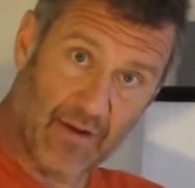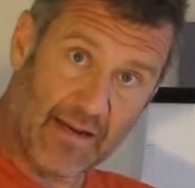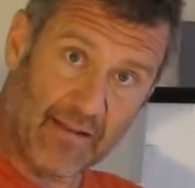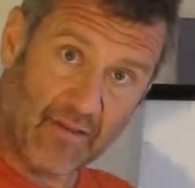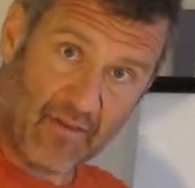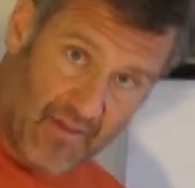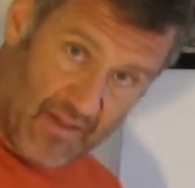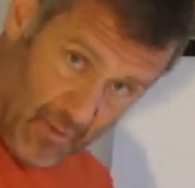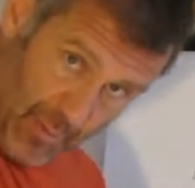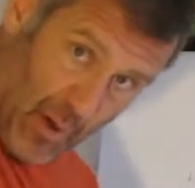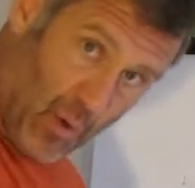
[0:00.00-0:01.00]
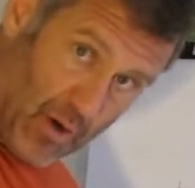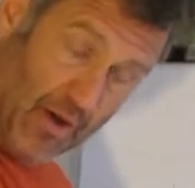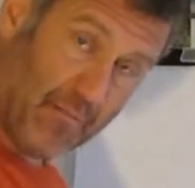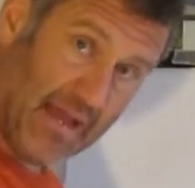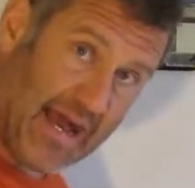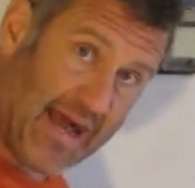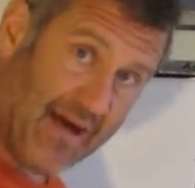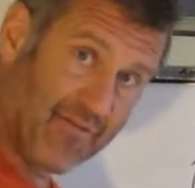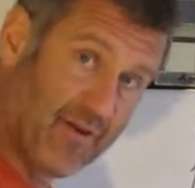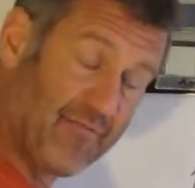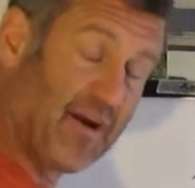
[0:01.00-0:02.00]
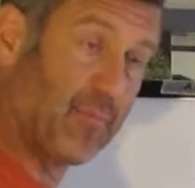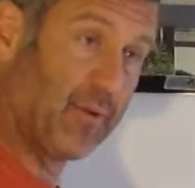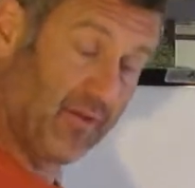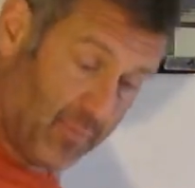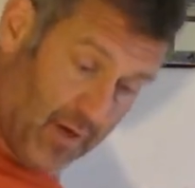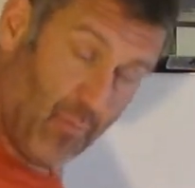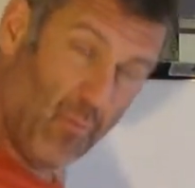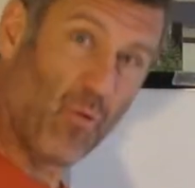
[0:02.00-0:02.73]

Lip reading: The steel poker can be hot for your fireplace, but it won't